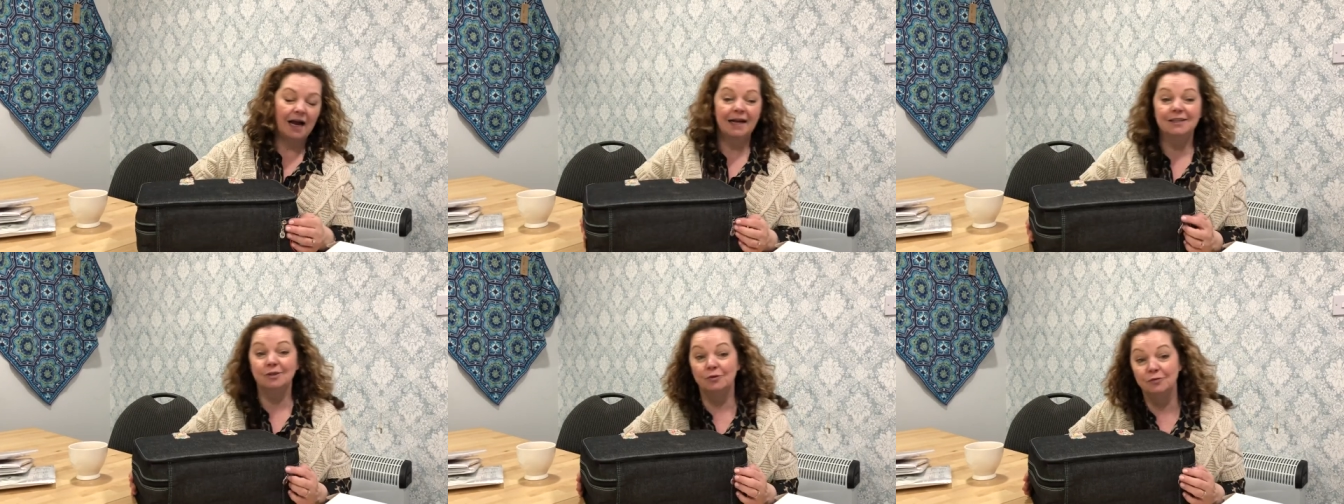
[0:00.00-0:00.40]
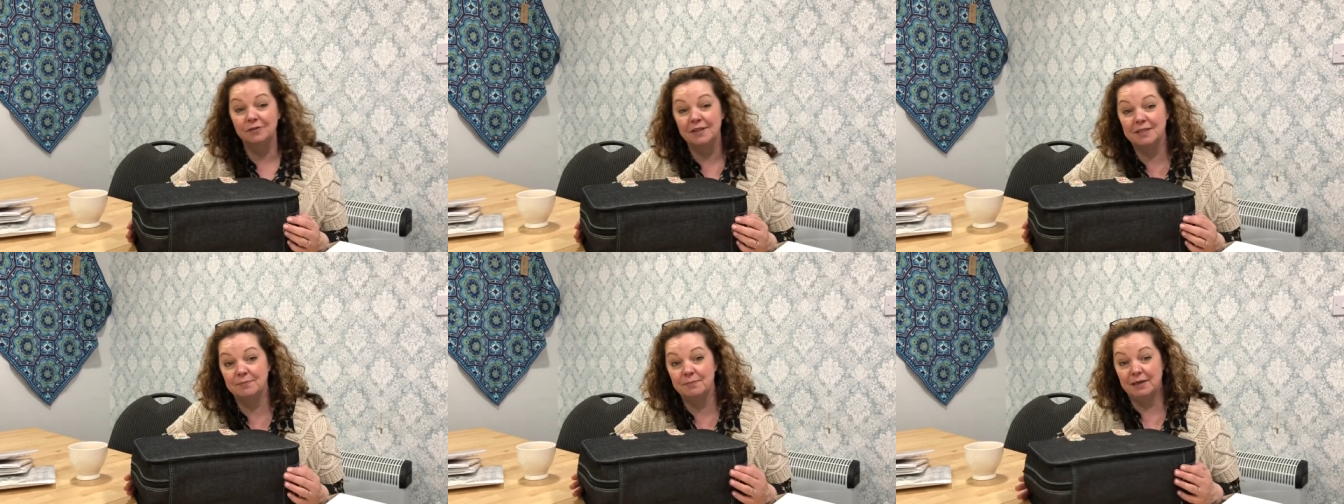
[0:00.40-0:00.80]
I love
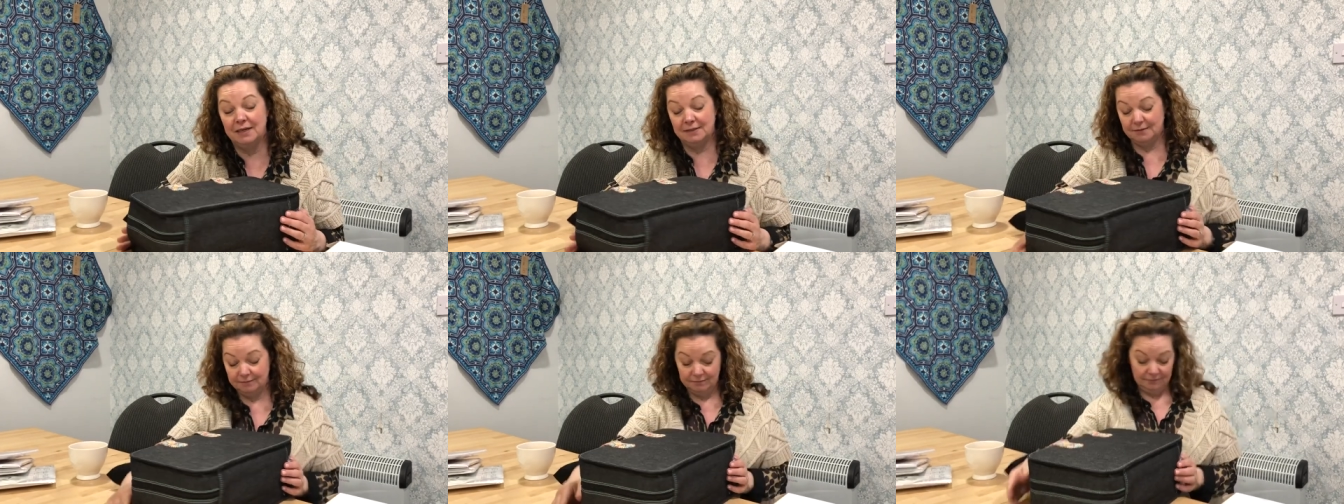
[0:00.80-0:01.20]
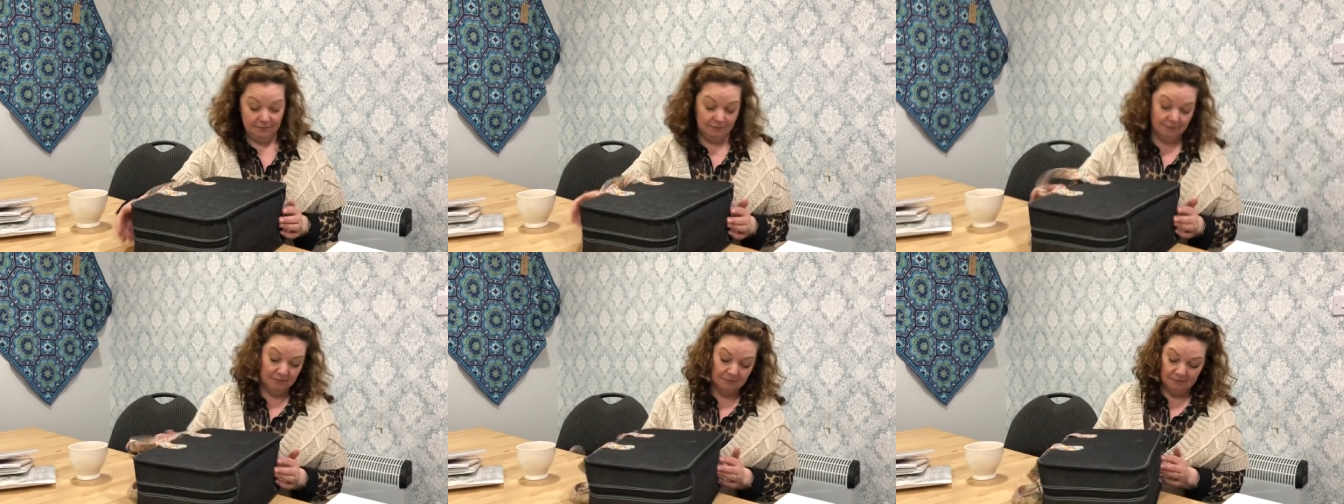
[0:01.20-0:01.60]
this bag.
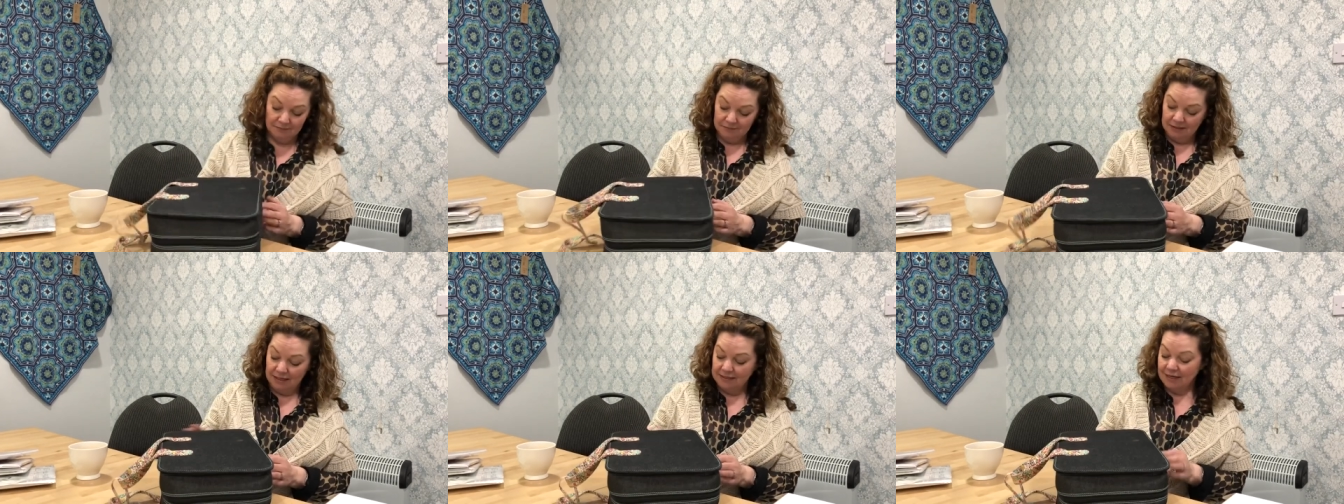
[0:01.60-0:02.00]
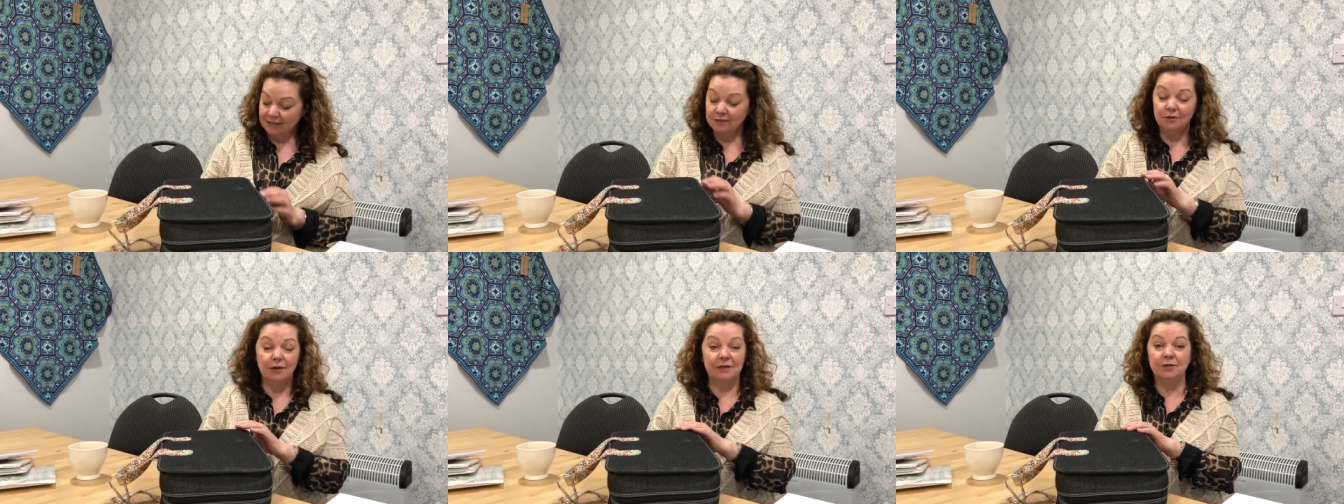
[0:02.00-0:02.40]
And I
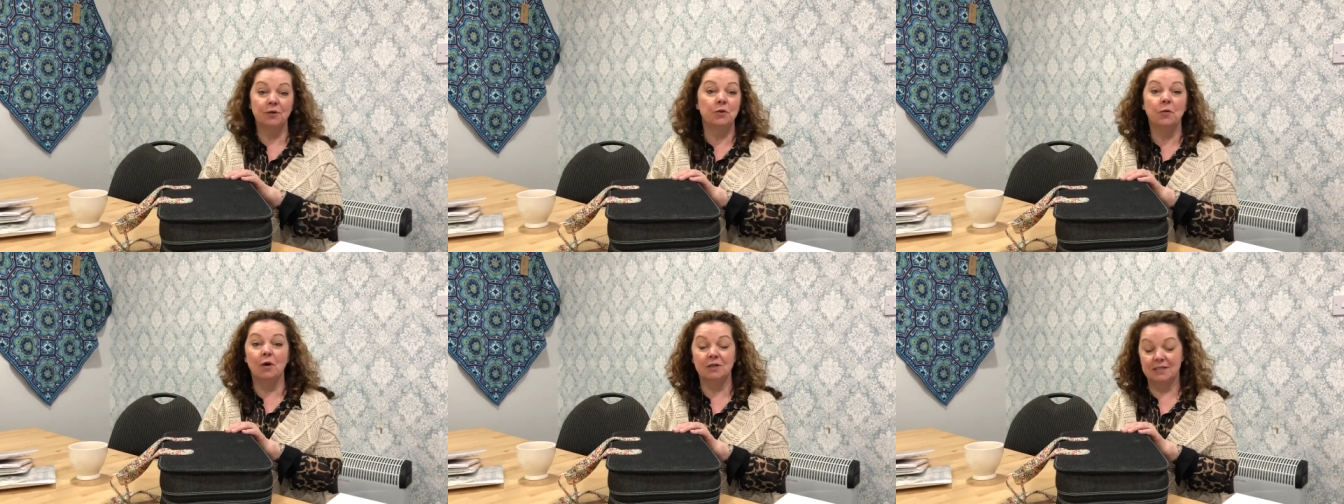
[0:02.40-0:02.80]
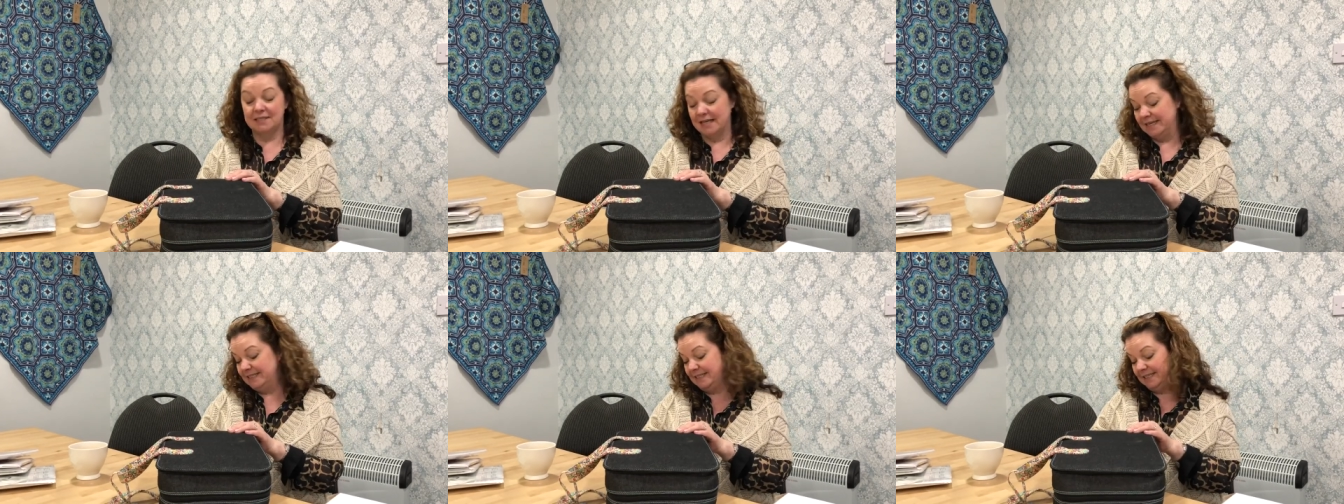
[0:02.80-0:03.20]
look, I don't know what
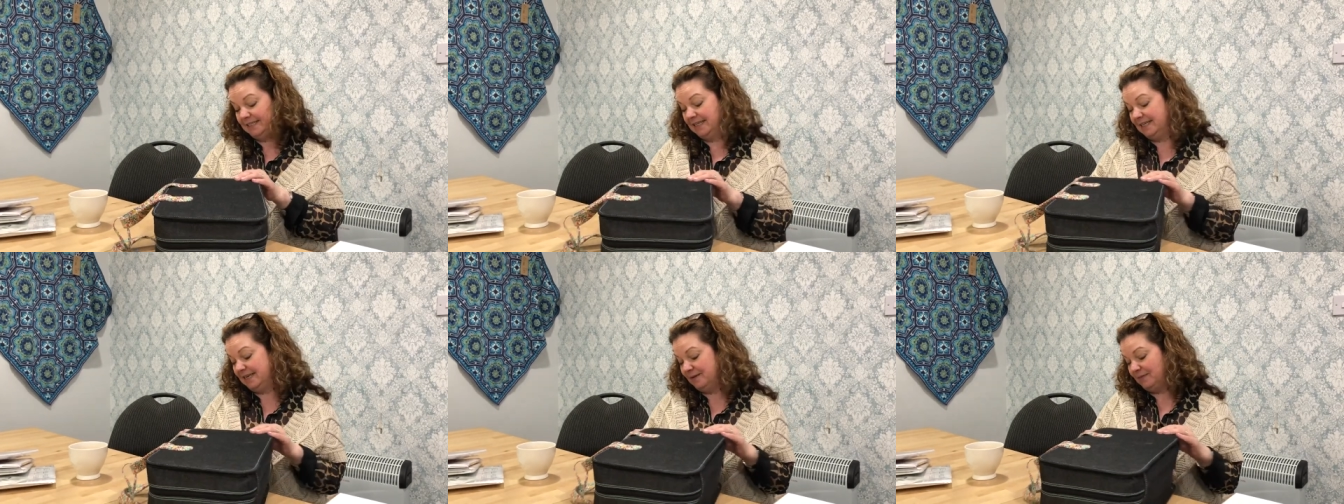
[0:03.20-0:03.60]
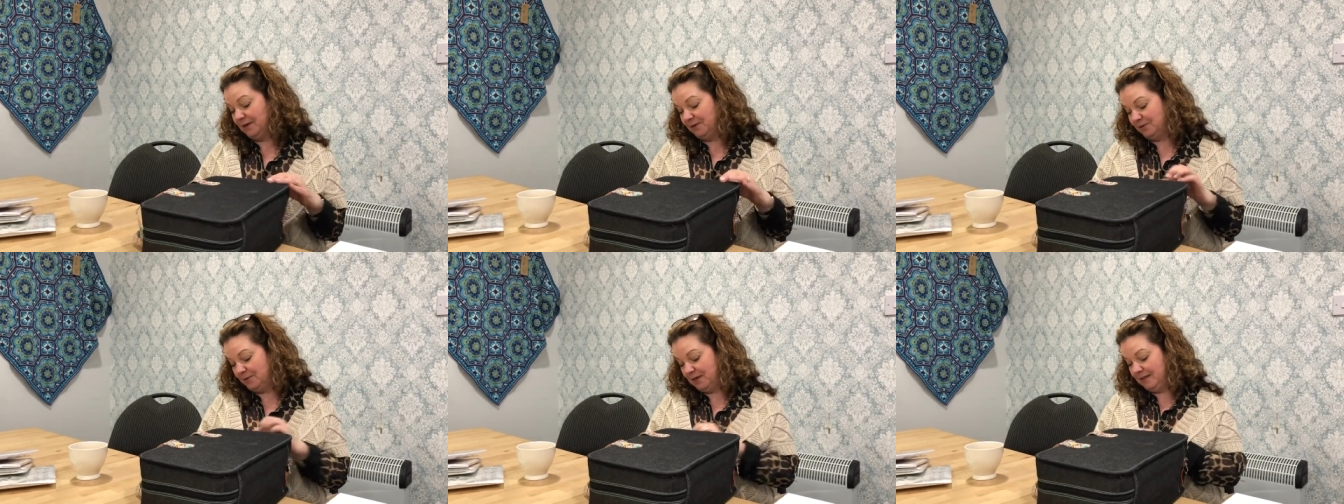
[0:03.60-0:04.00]
state is in here,
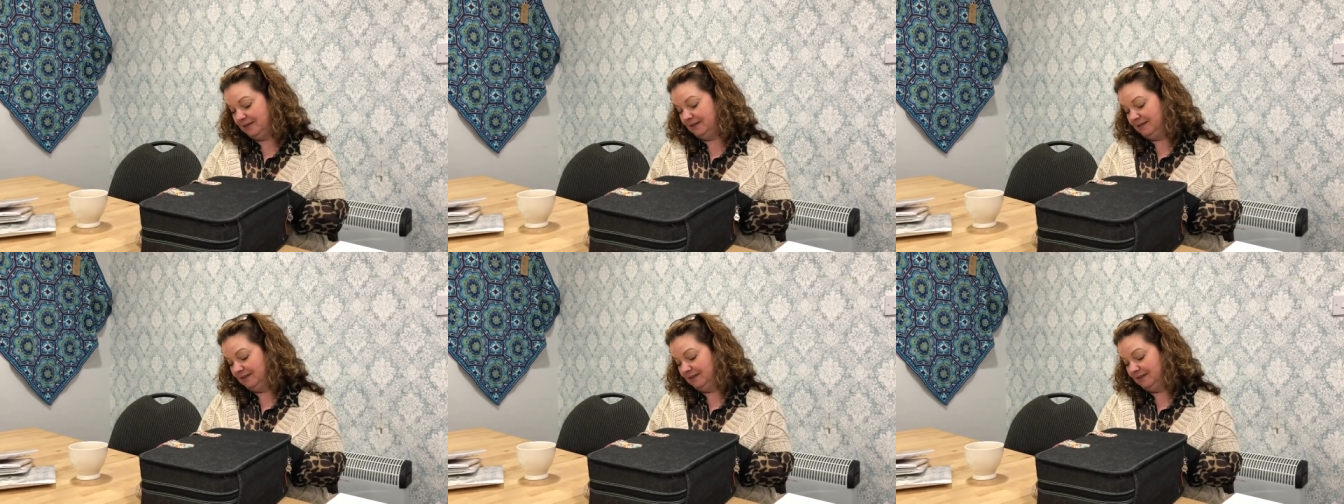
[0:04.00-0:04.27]
by the way.